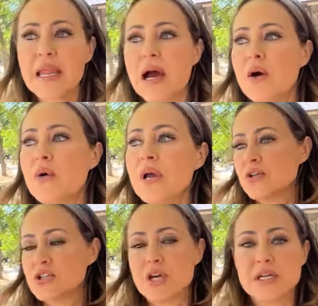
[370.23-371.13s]
Now,
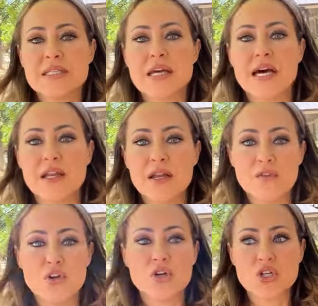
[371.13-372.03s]
there's not a ton
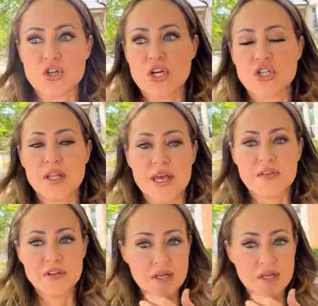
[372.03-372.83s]
of new construction left.